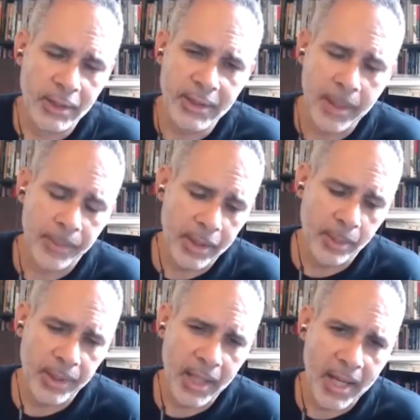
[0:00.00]
same thing
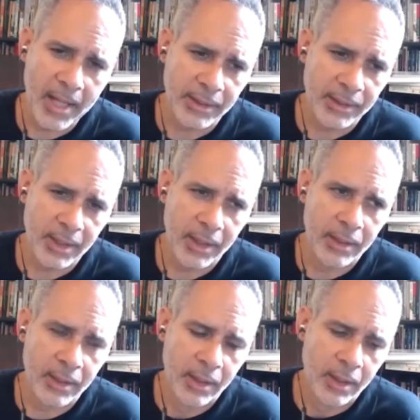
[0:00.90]
applies as
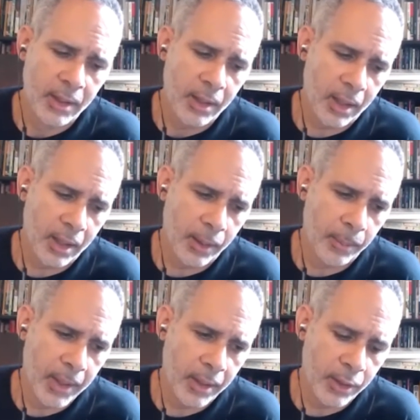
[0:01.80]
in,
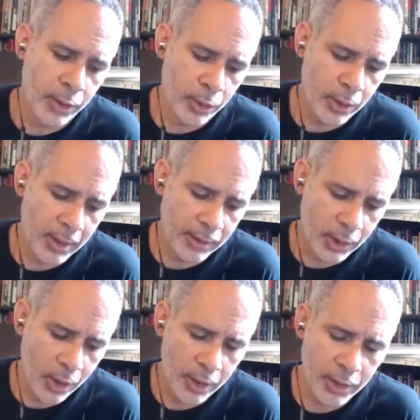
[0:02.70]
as
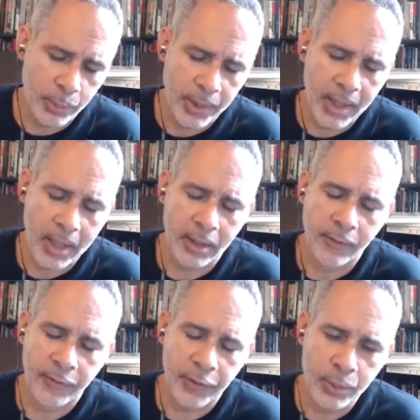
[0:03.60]
long as we're not
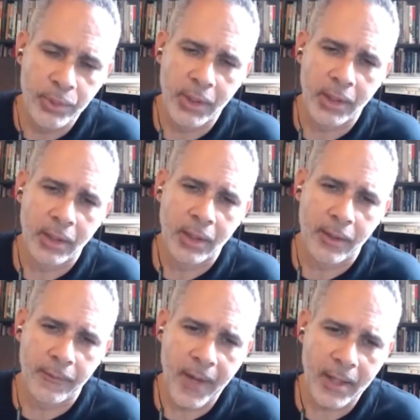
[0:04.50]
confusing
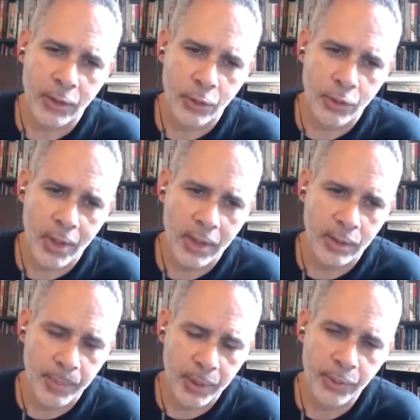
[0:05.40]
the fact that you're trying to
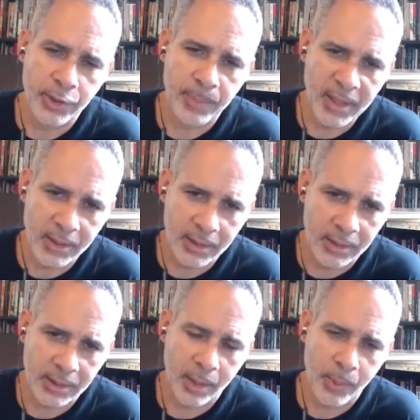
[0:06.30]
build
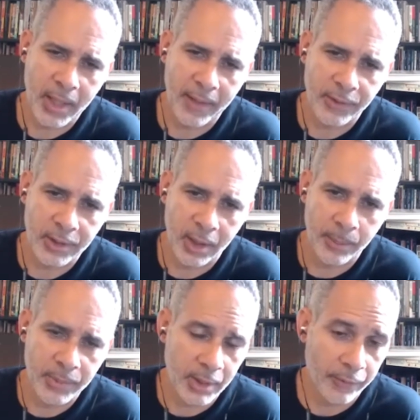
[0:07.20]
spaces that we have
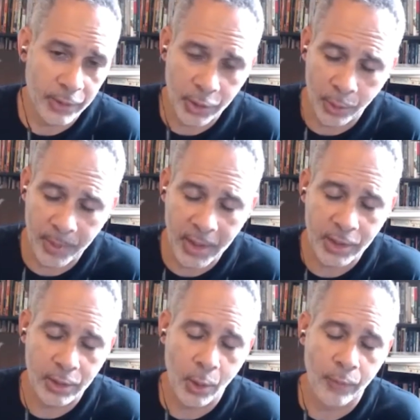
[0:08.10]
some
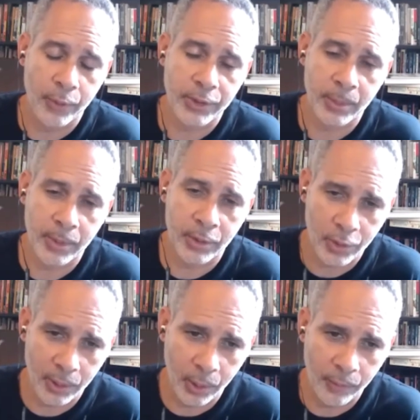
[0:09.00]
self-determination over or some
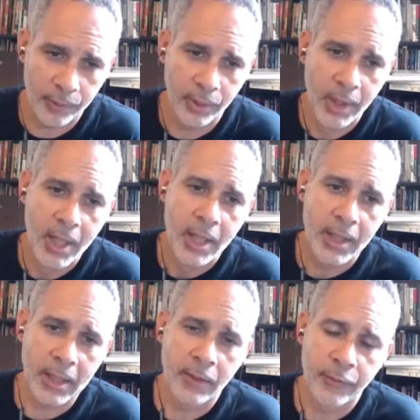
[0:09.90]
control over,
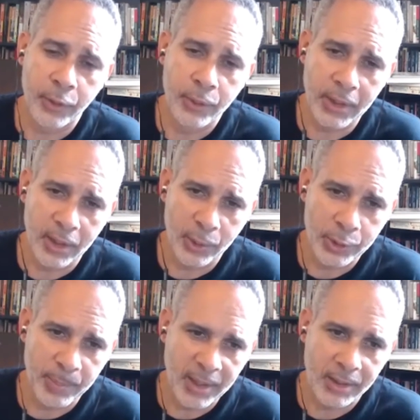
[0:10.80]
like confusing those
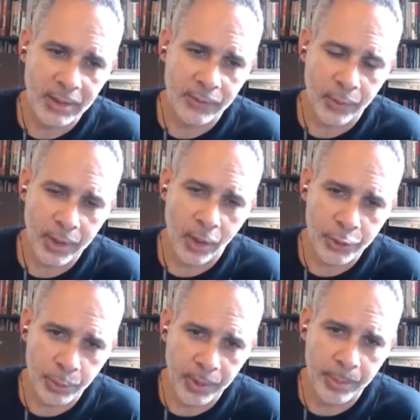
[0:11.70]
spaces for the
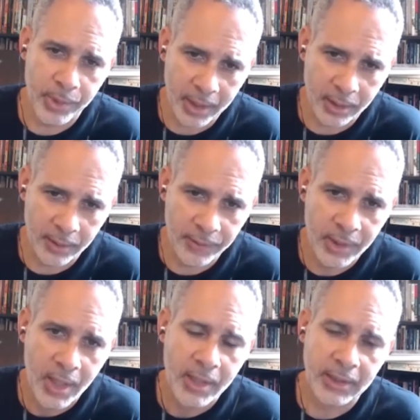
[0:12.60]
ultimate objectives,
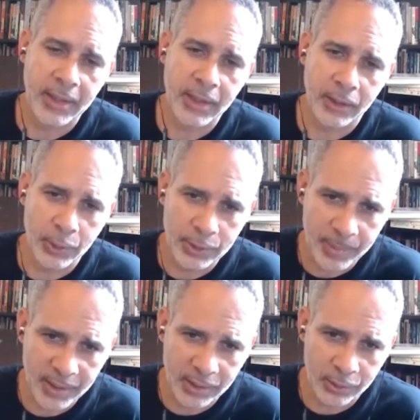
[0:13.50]
then I think those
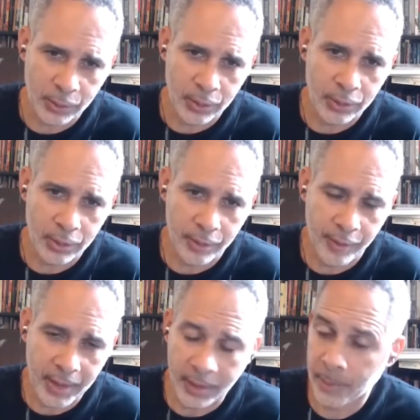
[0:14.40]
spaces are good to
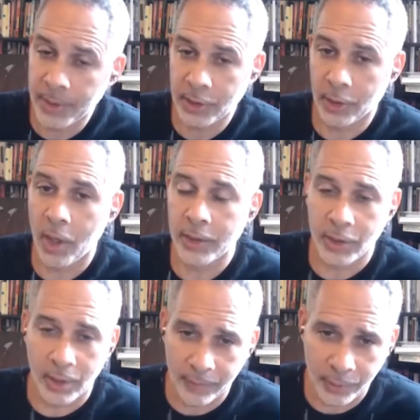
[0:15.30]
create. On a much larger
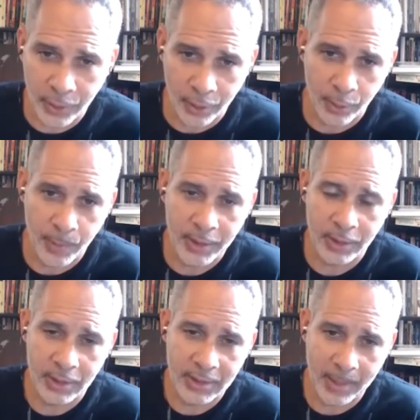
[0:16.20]
level, you
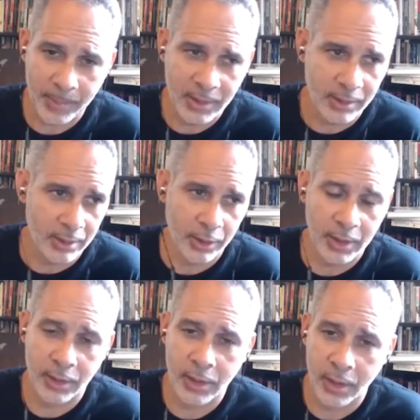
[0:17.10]
mentioned the Zapatistas. Look
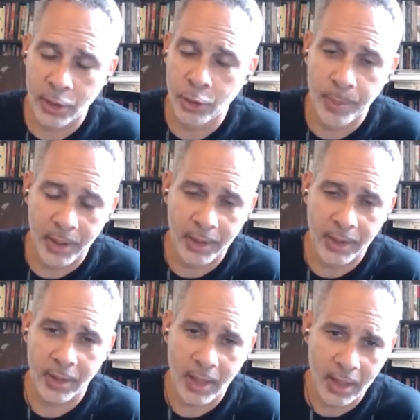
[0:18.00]
at Cuba,
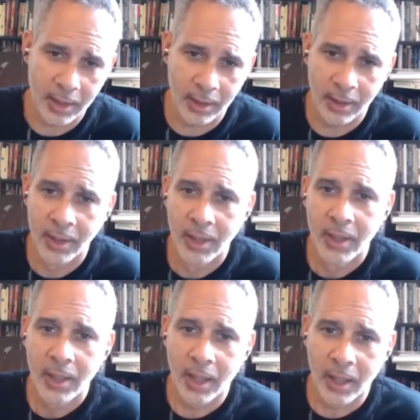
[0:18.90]
Nicaragua,
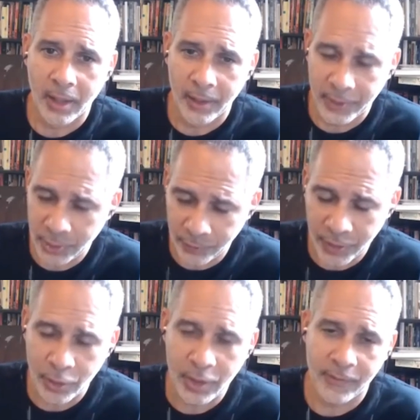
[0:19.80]
the Soviet
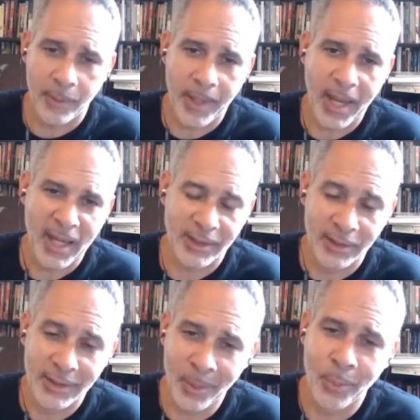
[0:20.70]
Union of the past. In
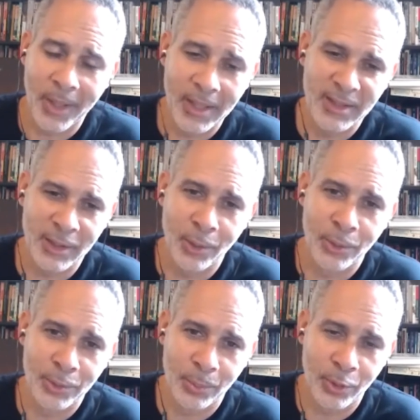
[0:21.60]
some ways,
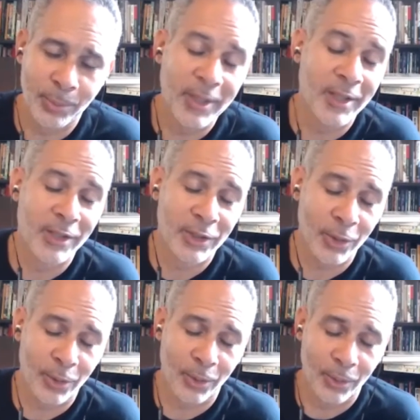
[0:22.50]
those could be
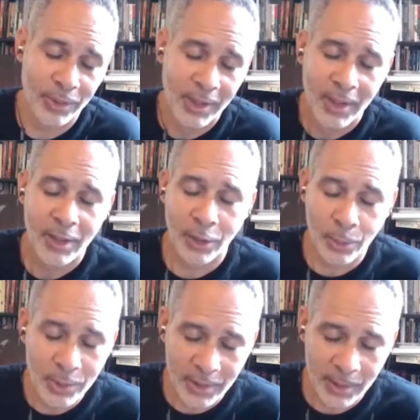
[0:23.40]
considered,
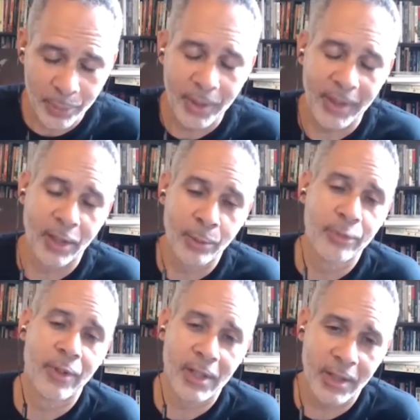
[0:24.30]
loosely put,
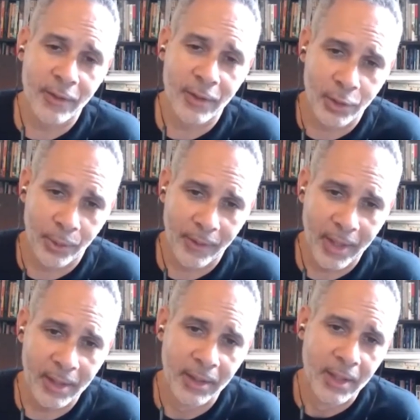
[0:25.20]
liberated territory, right?